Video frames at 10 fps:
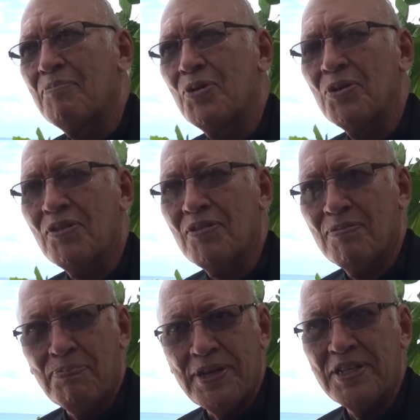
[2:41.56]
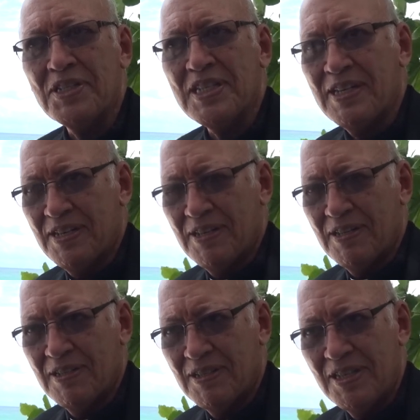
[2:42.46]
both priests
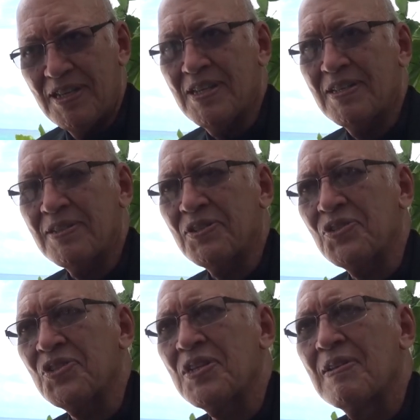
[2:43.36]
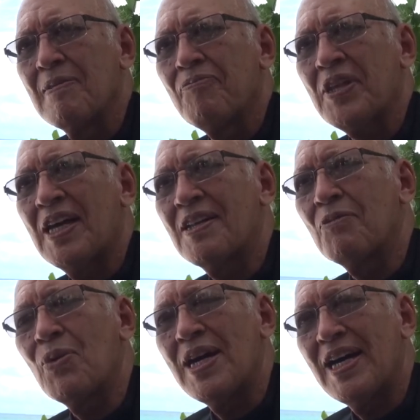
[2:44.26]
and deacons, and
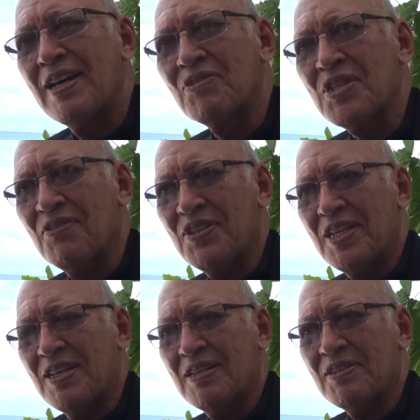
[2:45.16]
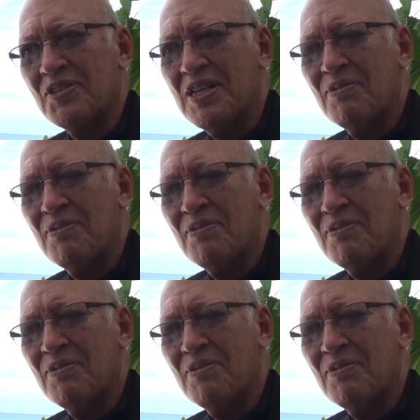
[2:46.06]
the wives of deacons.